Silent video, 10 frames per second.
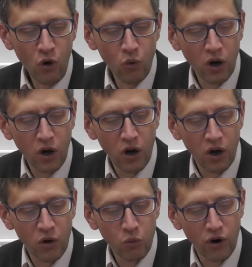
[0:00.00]

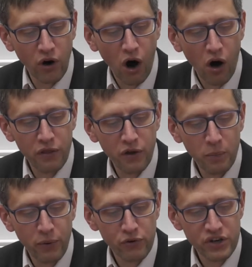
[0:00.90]
were on the
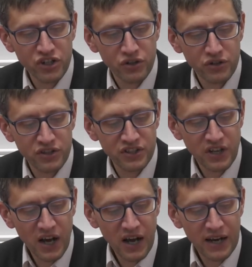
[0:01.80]
Parisians'
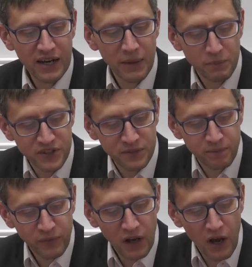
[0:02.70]
lips.
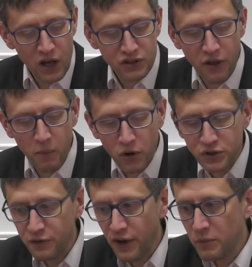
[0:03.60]
So the
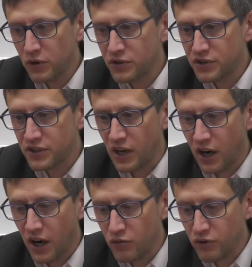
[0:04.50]
most famous
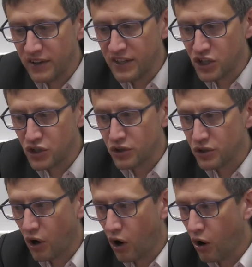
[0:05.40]

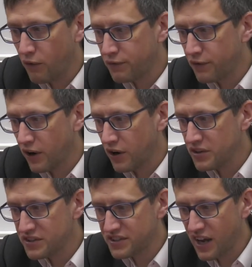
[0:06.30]
rendition of
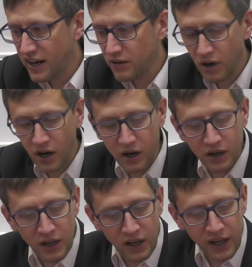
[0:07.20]
Ça
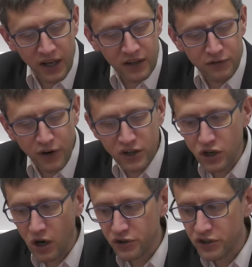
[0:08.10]
ira in
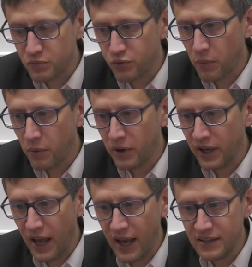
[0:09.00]
French culture is
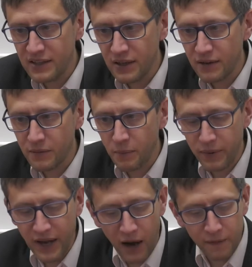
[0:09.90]
probably Edith
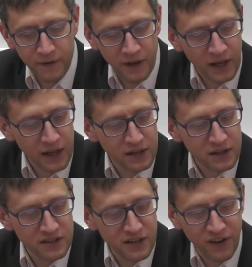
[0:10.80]
Piaf
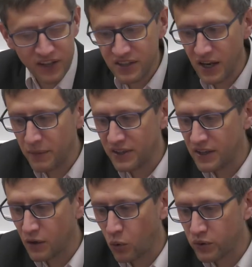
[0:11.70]
in Si Versailles
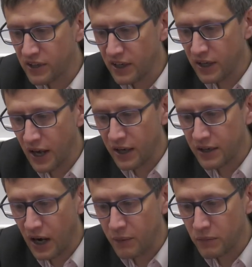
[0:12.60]
m'était compté,
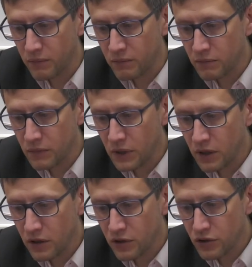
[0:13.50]
and I'm
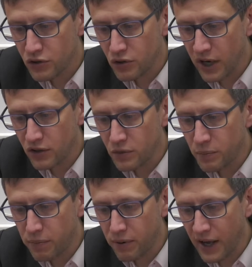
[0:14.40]
trying to
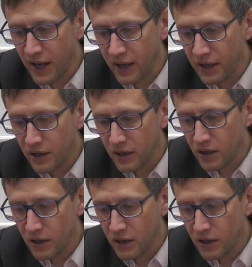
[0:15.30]
play